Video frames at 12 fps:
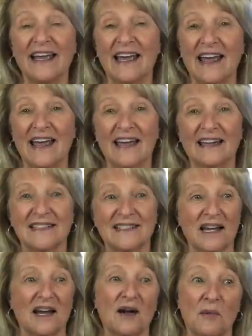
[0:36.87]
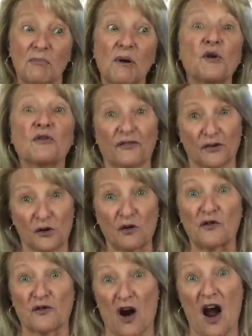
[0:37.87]
and uh, both frugal
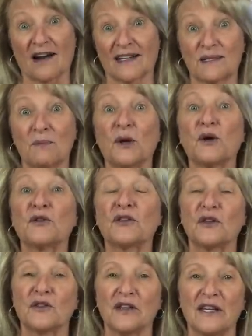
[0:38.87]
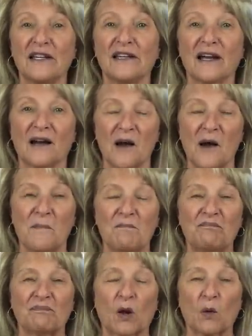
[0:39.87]
frocks, both the um,
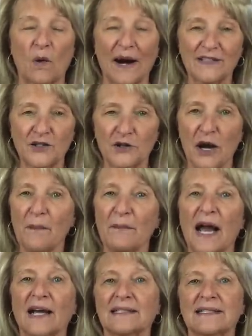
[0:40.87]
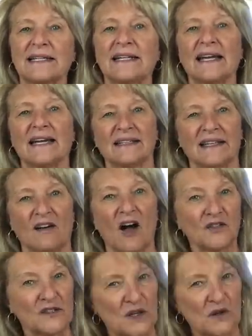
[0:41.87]
wide strap maxi and
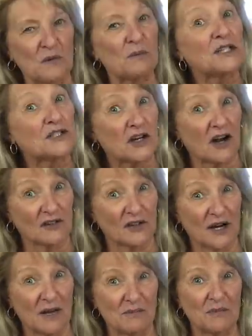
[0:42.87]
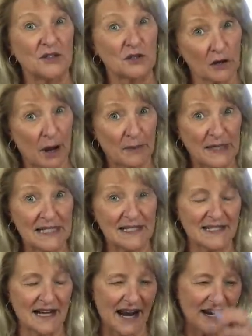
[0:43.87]
also the beach cover up, the trapeze
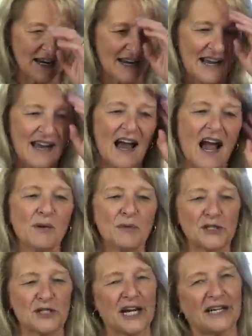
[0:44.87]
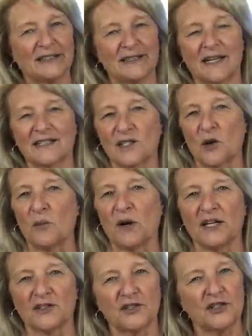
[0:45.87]
tank. I appreciated that so
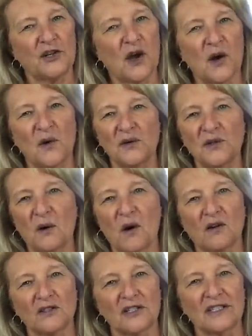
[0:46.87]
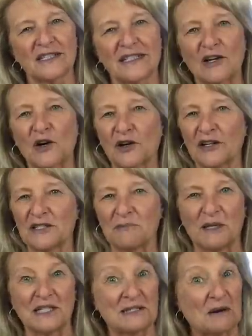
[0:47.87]
much. You know, you all just encouraged
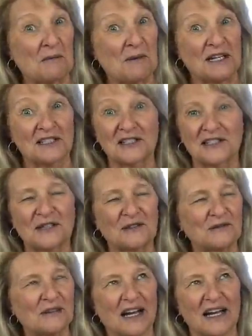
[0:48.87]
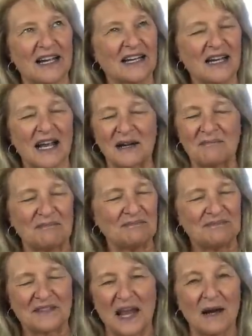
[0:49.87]
me so much. So, and I'm,
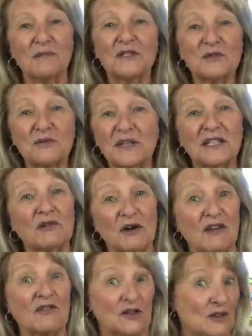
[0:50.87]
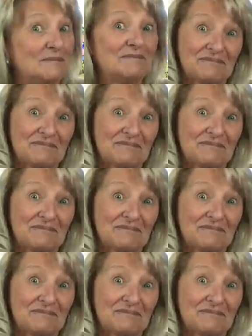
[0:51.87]
I'm just really grateful.